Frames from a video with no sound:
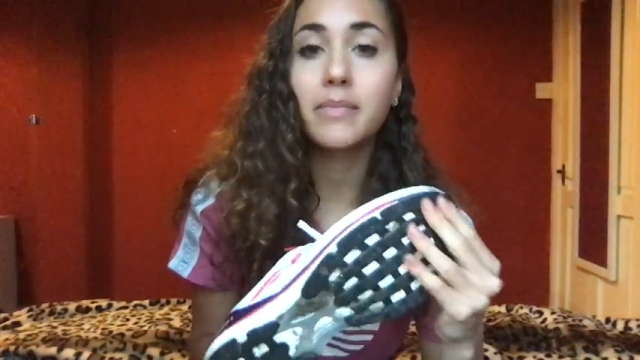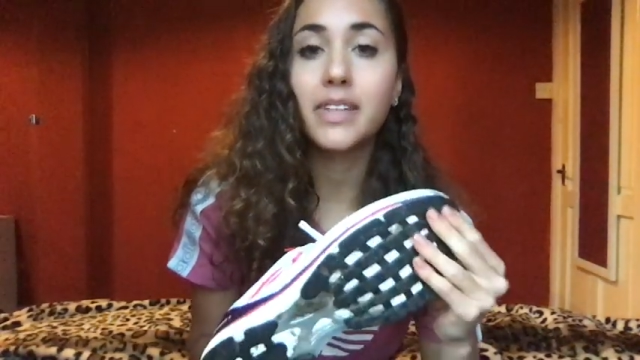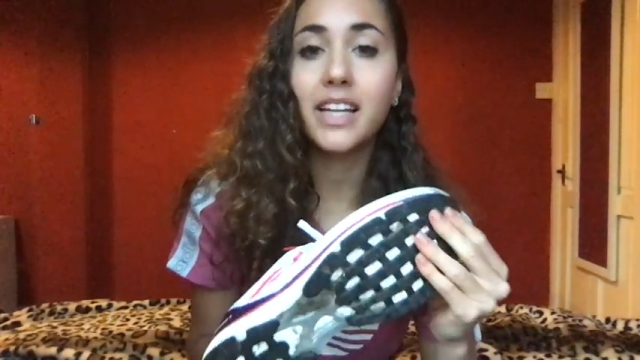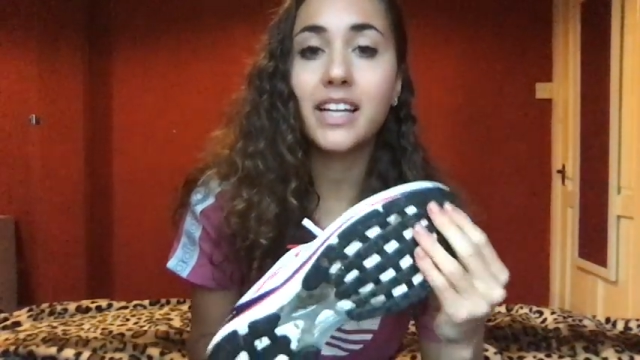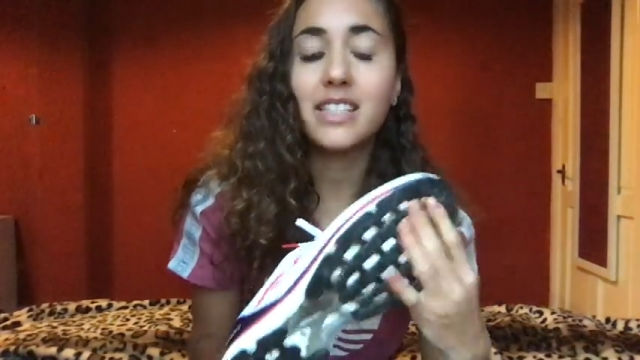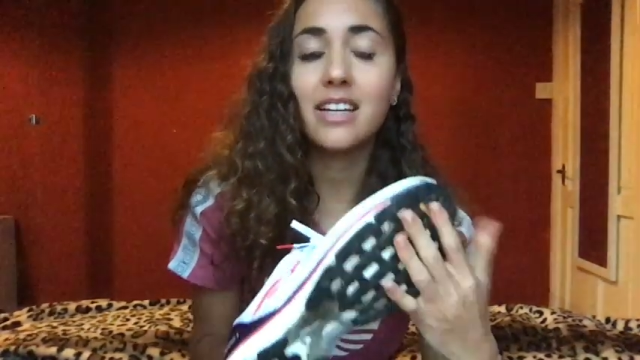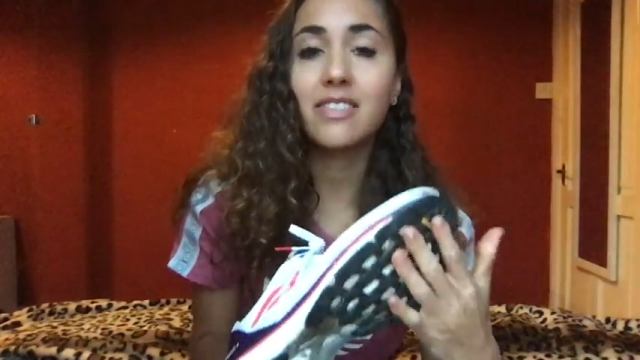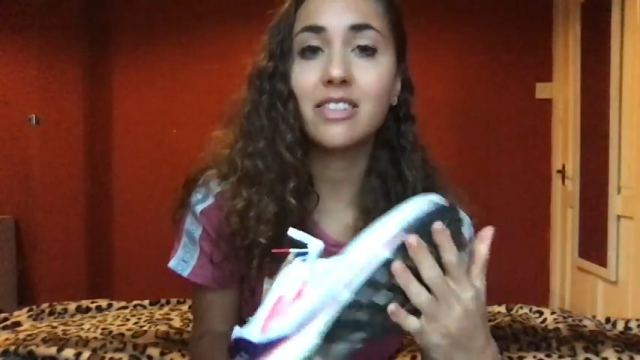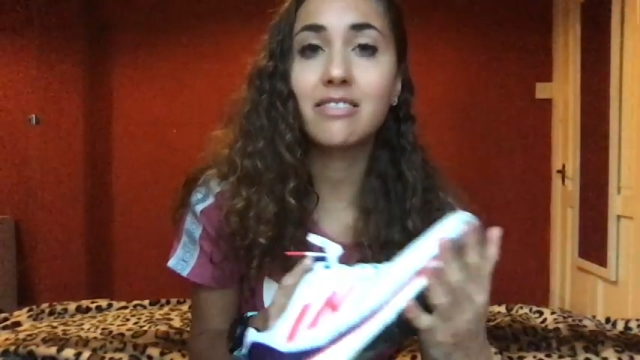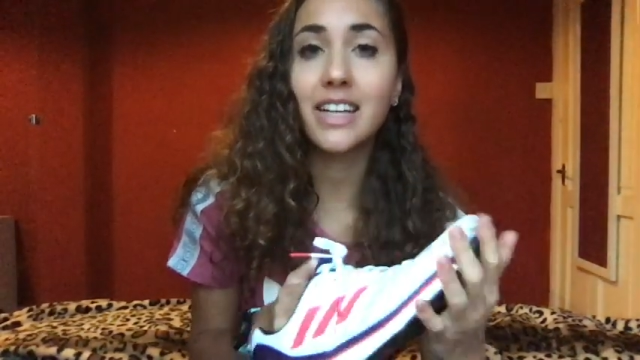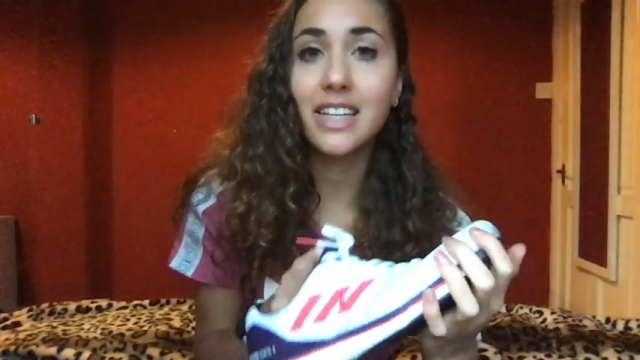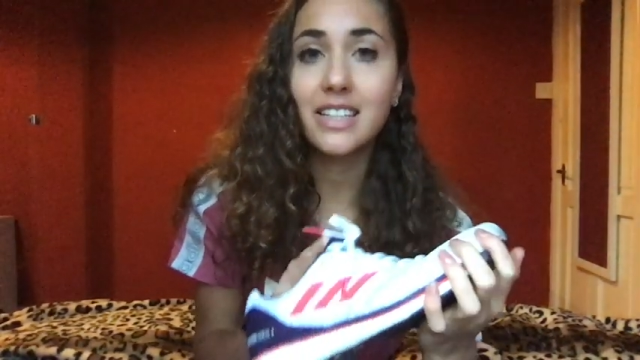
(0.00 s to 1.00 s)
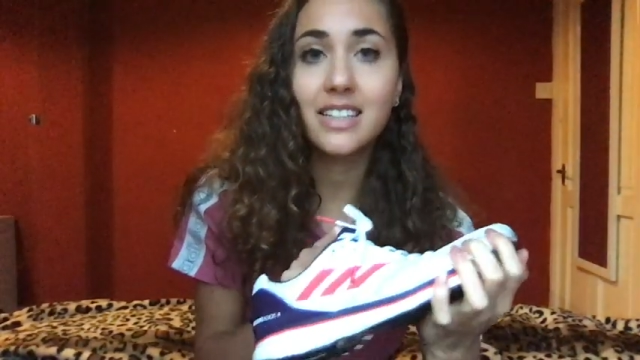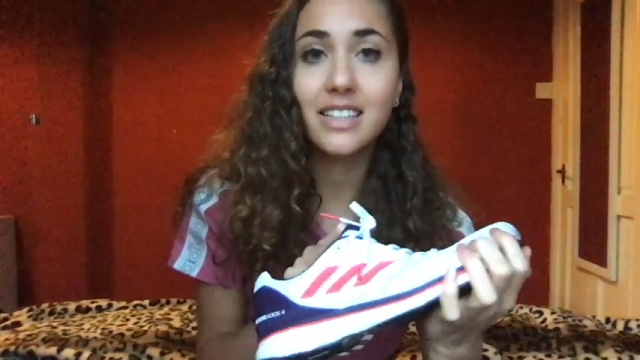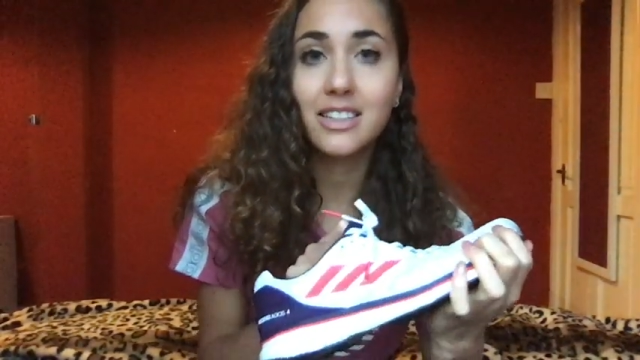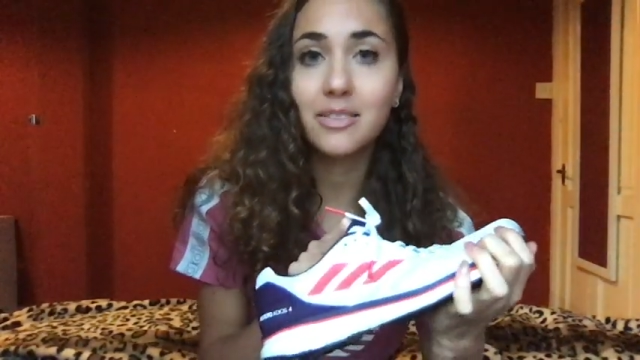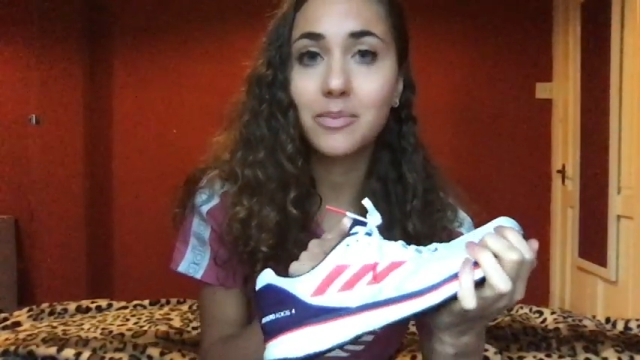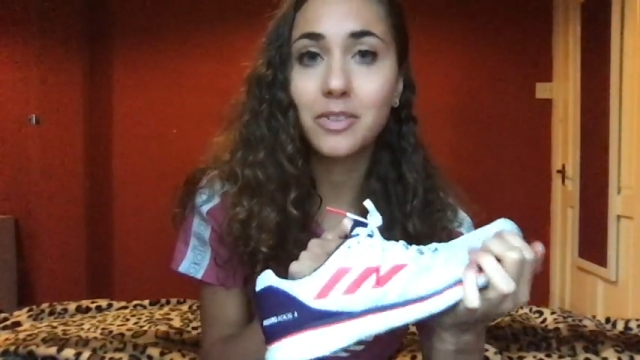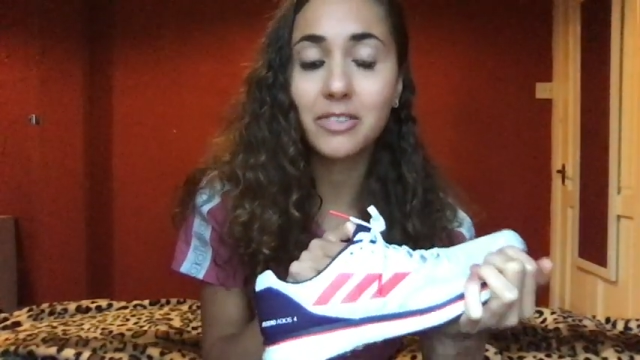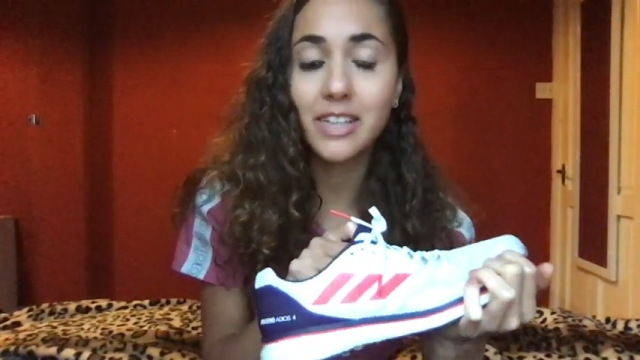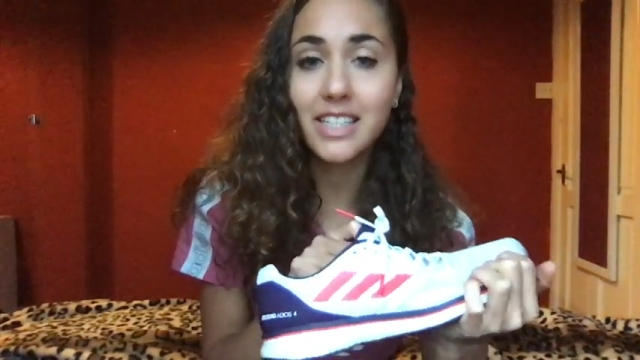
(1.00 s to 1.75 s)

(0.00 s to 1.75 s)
and that's after racing in them 3